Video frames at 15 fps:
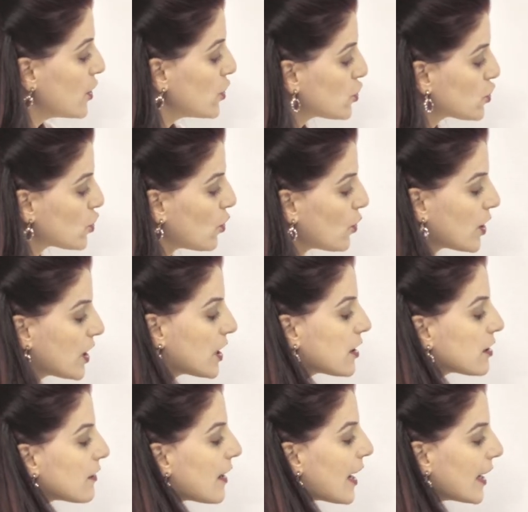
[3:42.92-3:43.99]
So
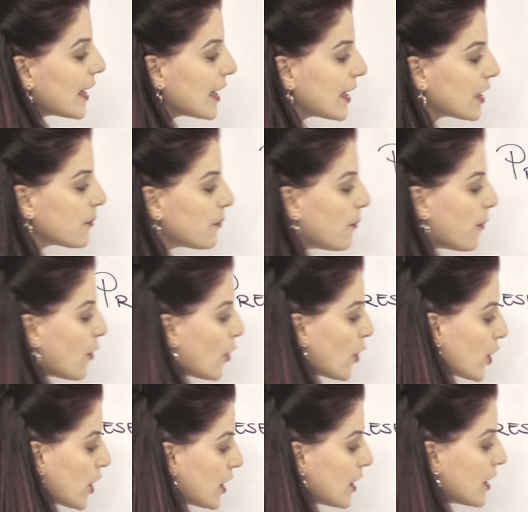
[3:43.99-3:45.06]
crying
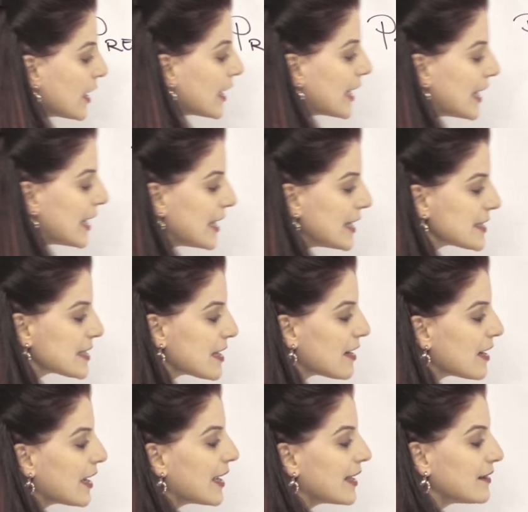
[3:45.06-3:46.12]
boy is
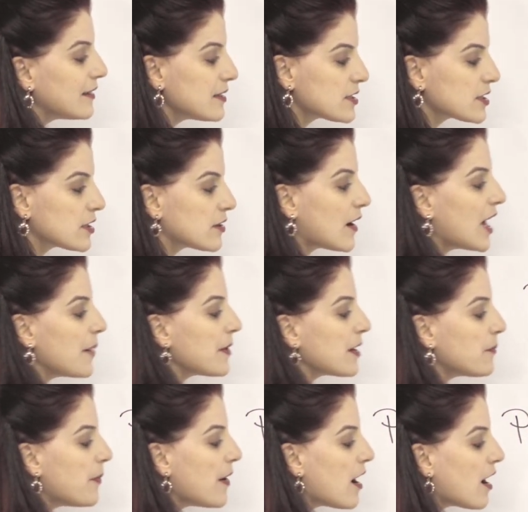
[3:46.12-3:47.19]
the
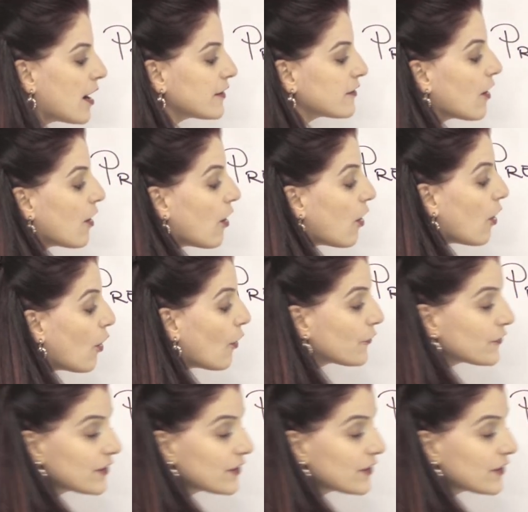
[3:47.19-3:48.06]
describing part of